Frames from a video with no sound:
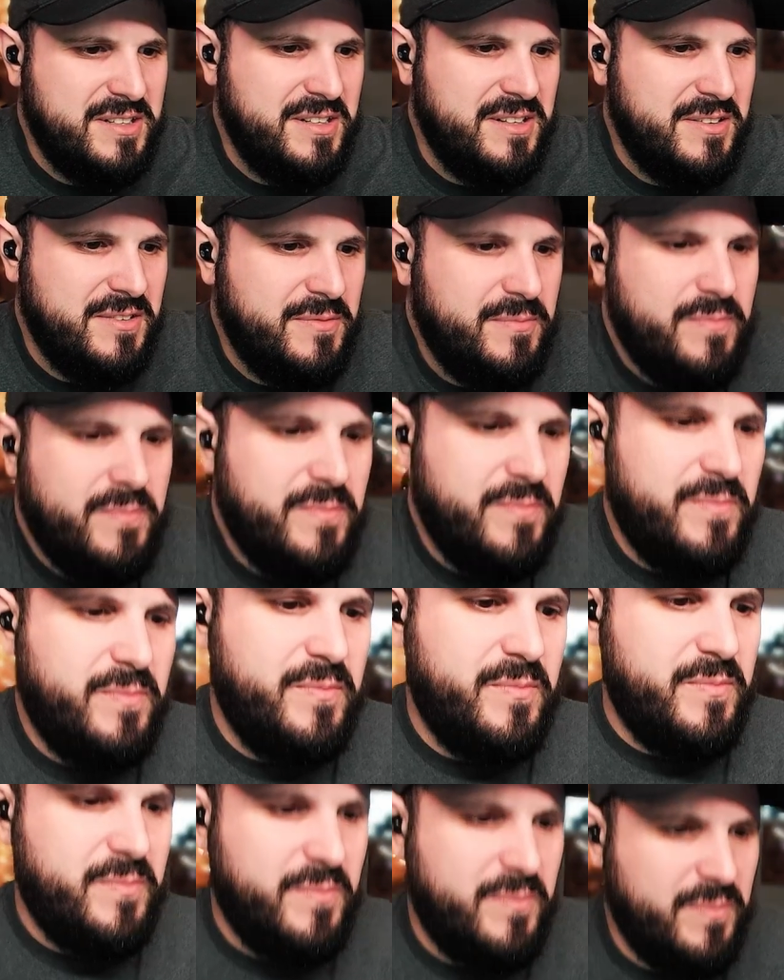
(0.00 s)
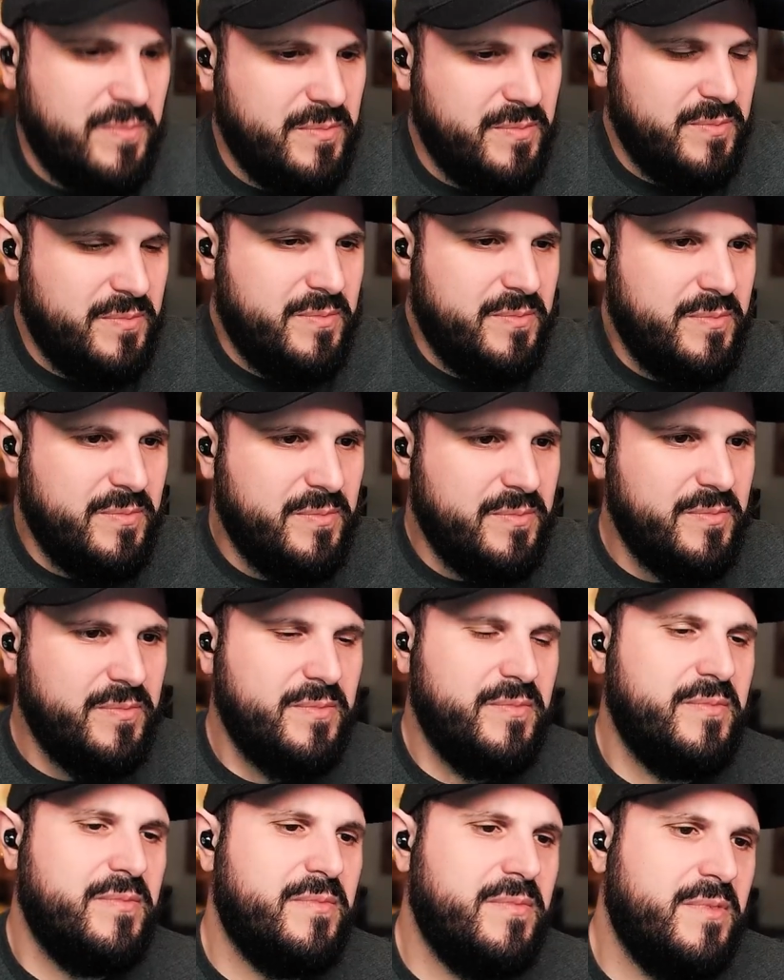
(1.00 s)
But are you sure you wouldn't be happier
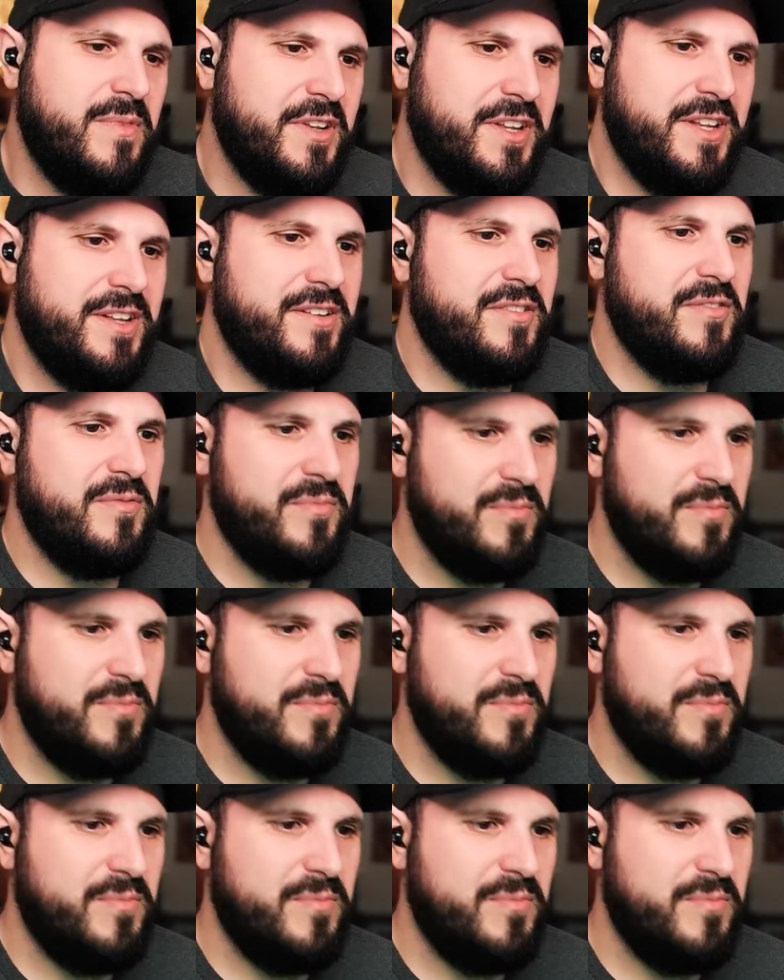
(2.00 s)
back home?